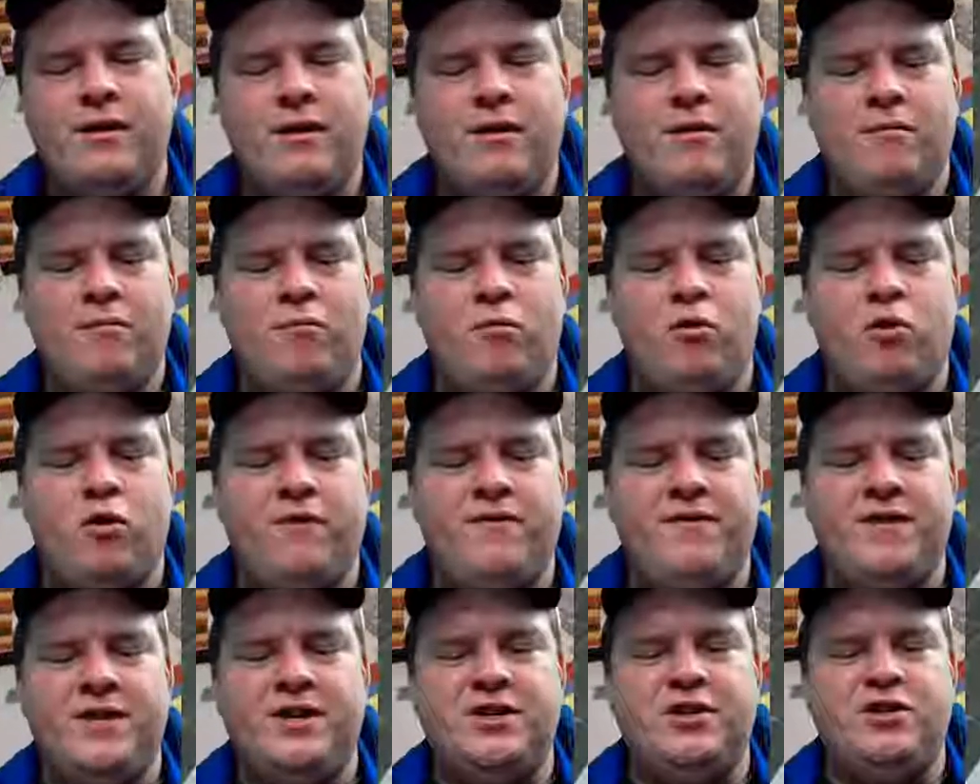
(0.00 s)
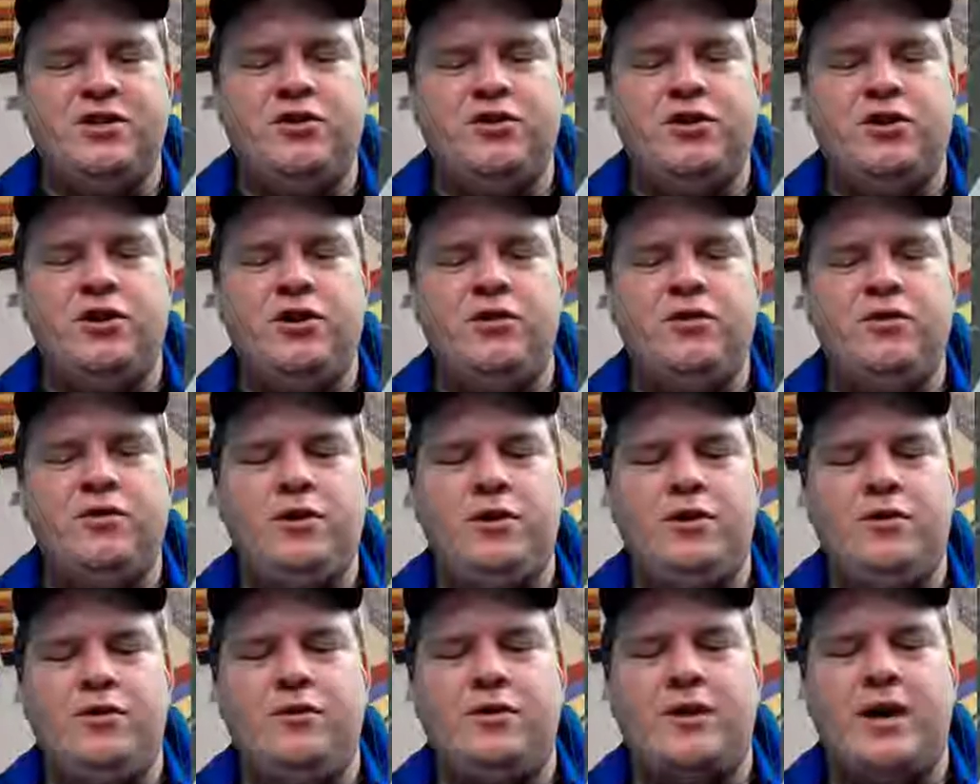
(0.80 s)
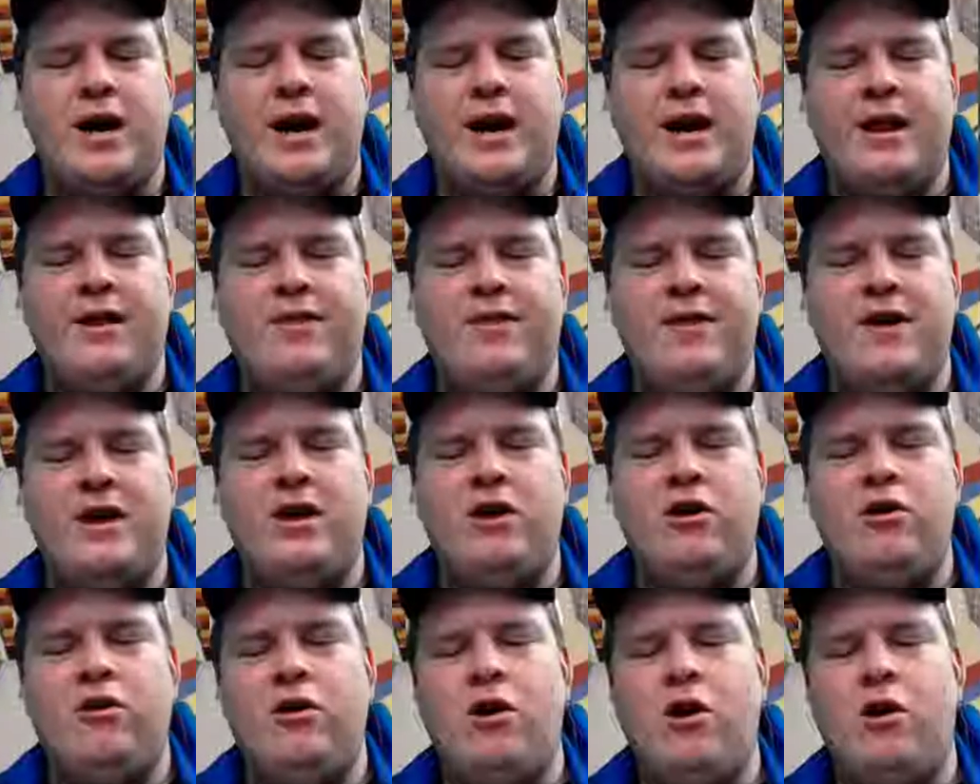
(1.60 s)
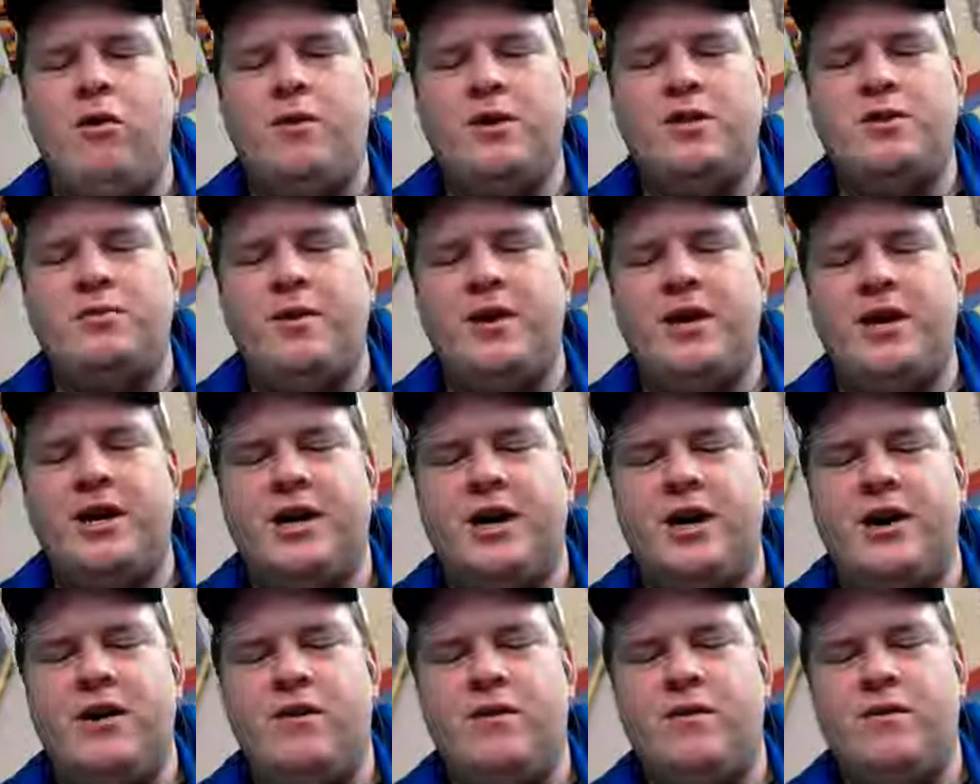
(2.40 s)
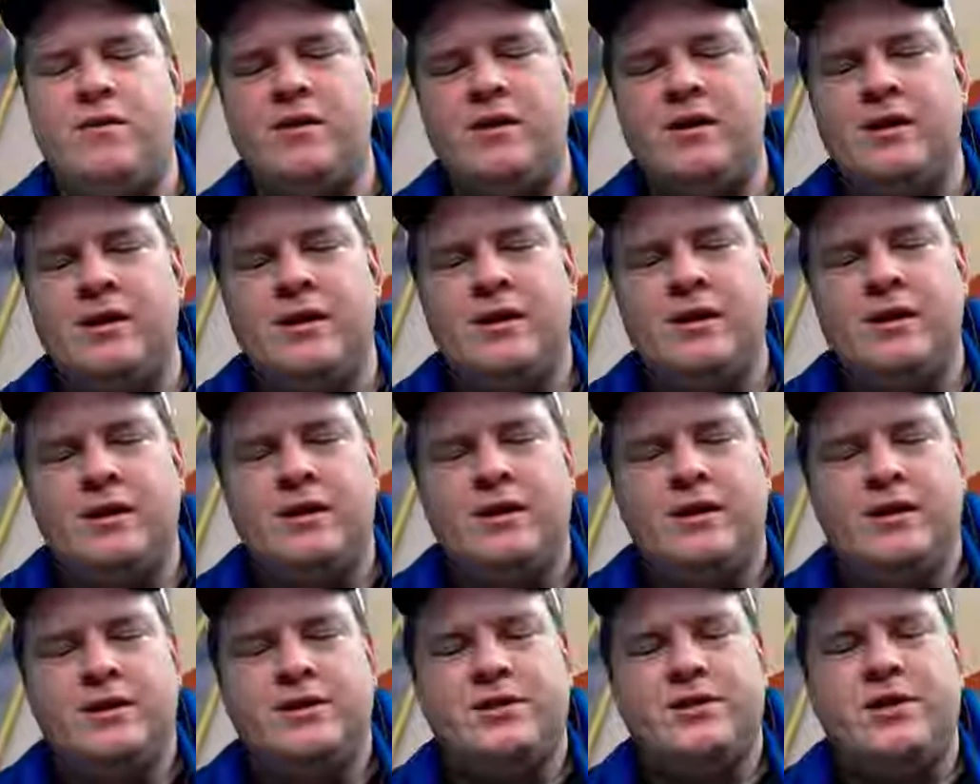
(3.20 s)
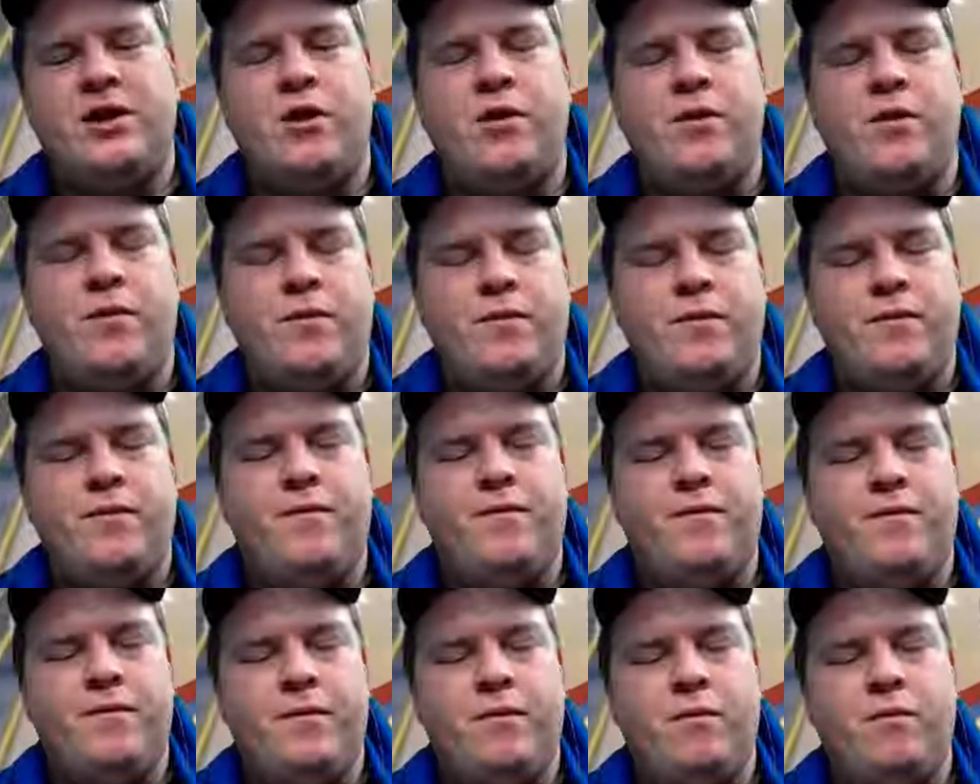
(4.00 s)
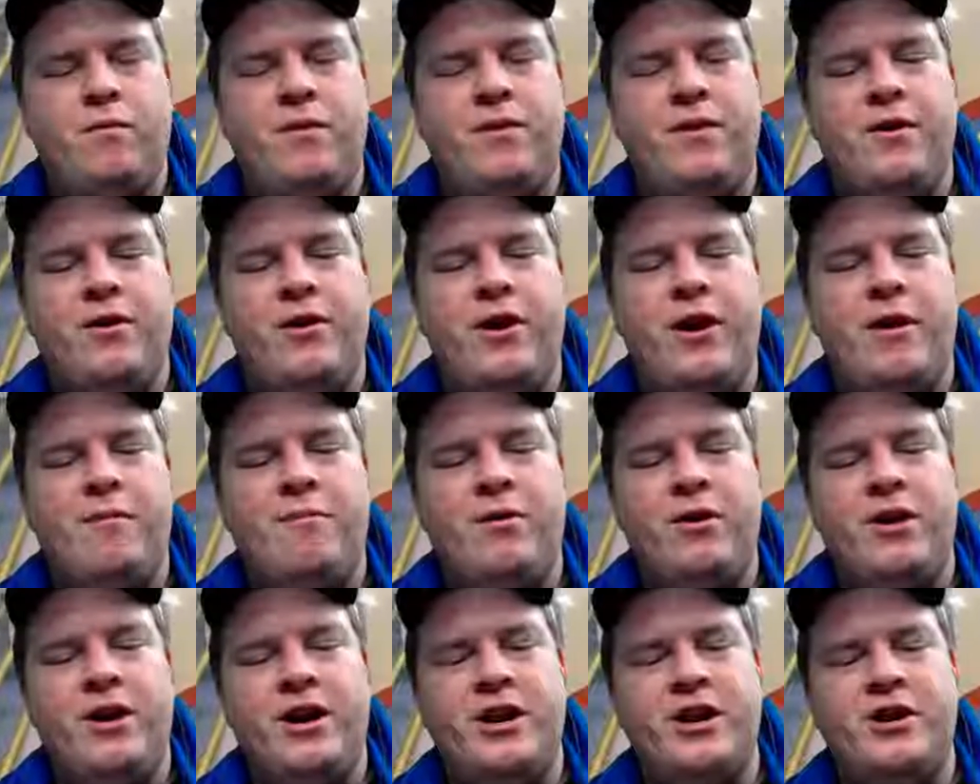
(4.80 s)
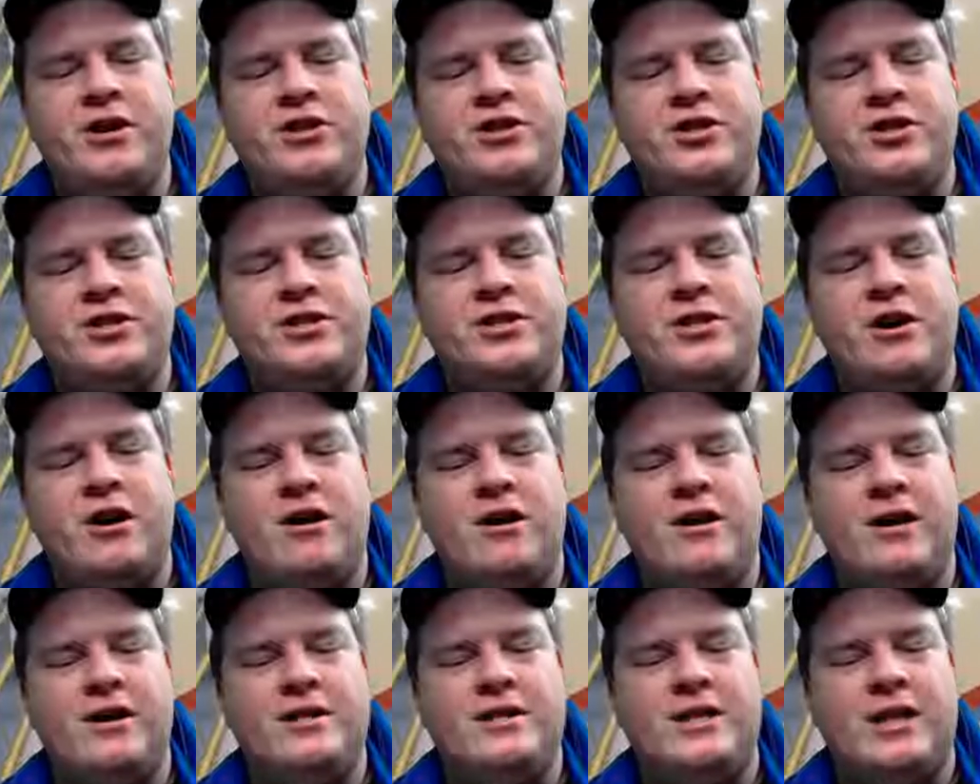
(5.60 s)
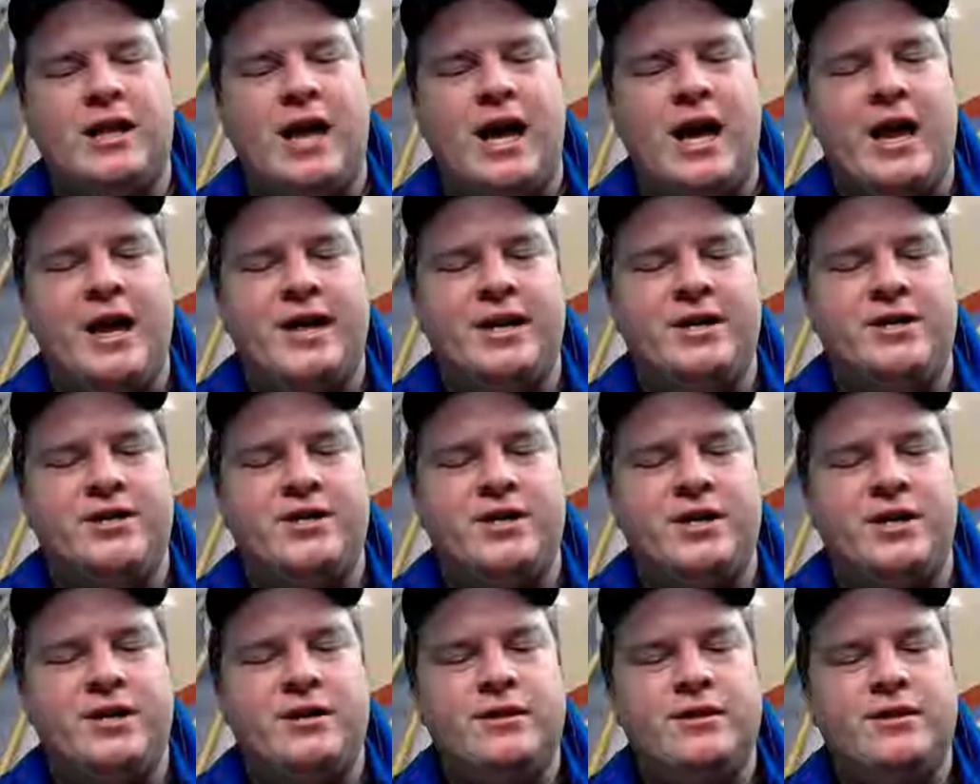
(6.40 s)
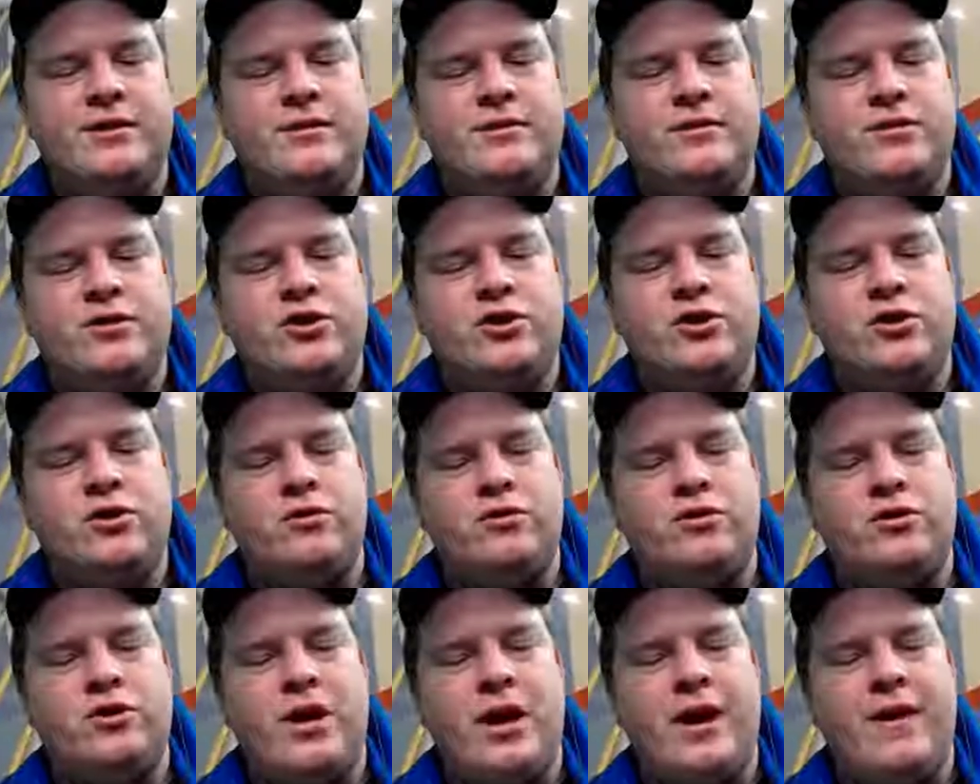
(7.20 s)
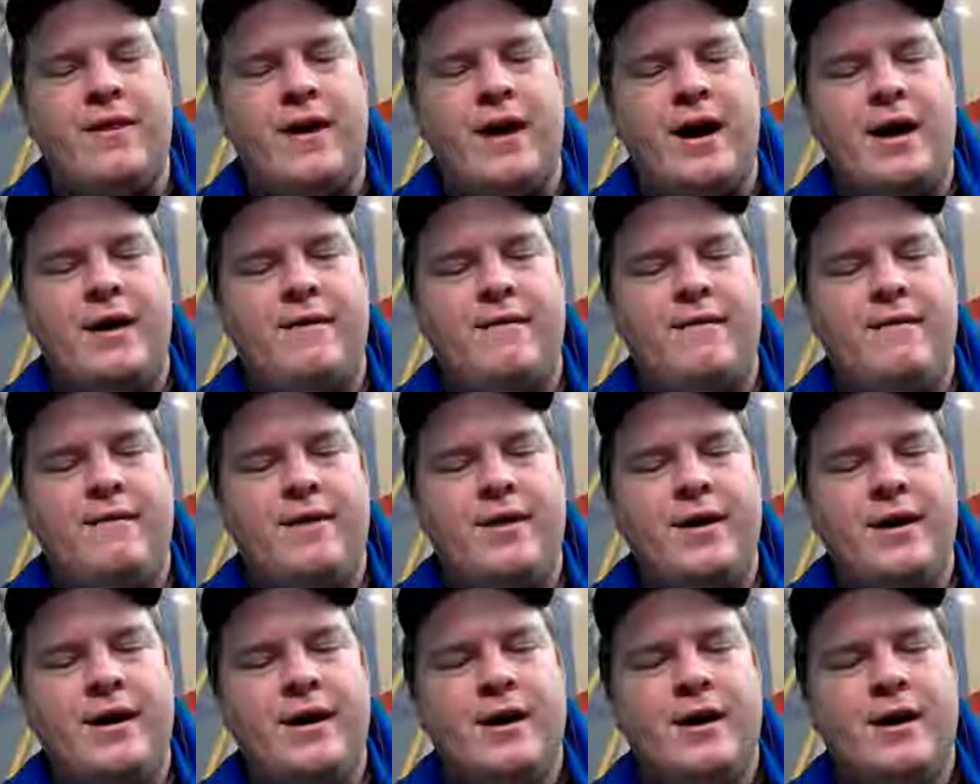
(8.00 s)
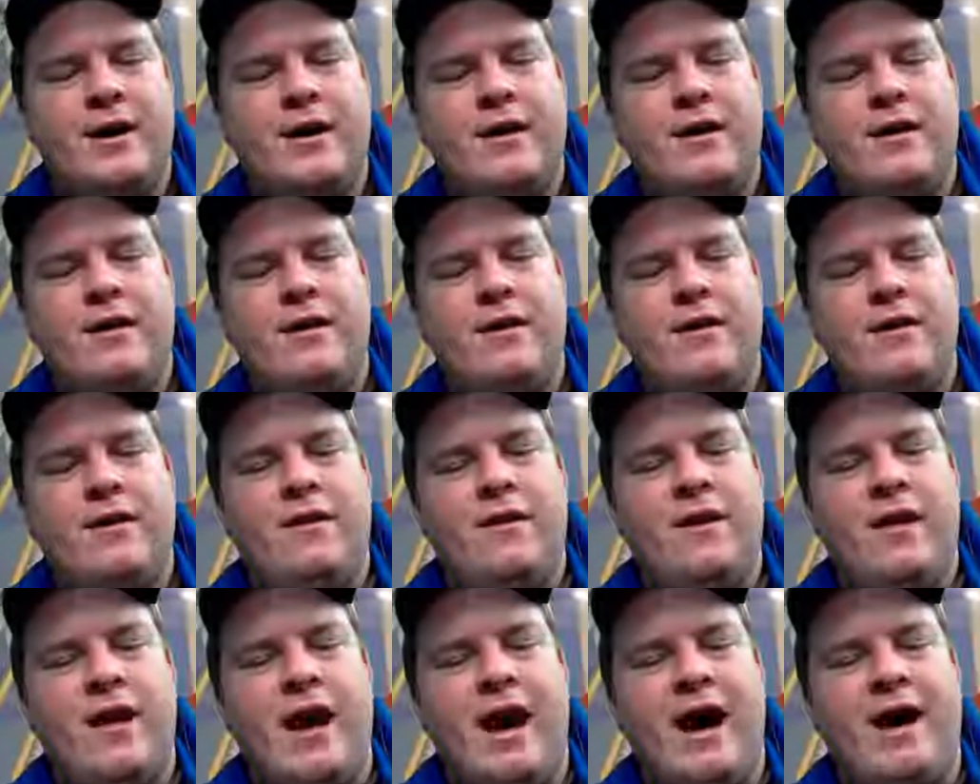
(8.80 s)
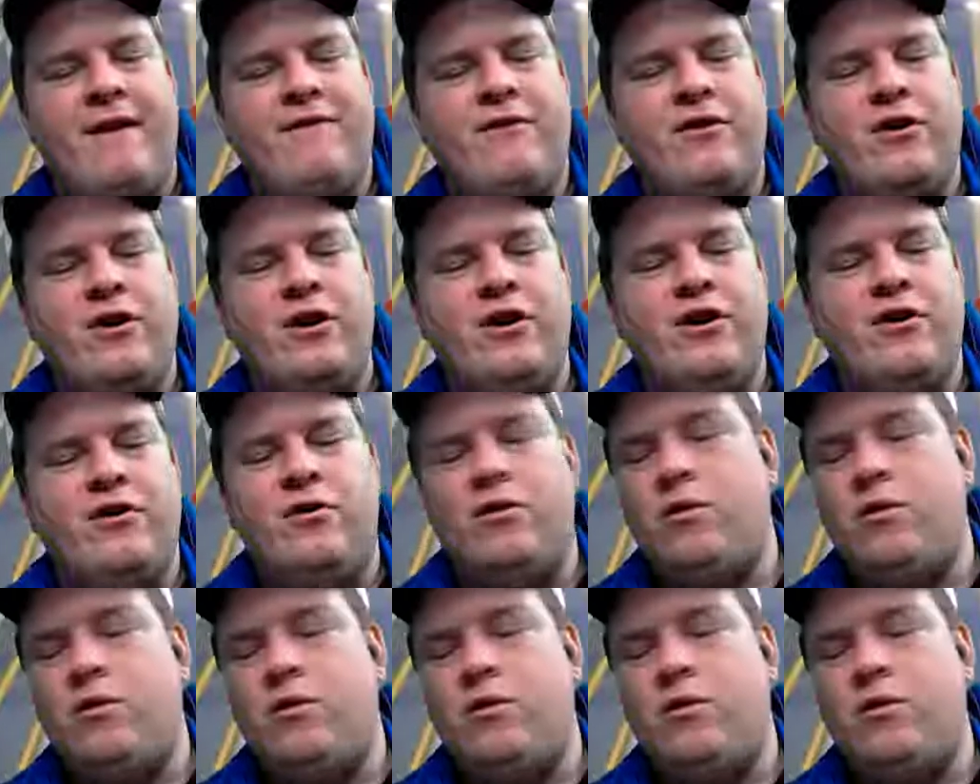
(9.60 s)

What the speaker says: more of these you do. You kind of think you know which way to go. So when they're numbered and you're just starting, it's a lot easier. So try that. After you do the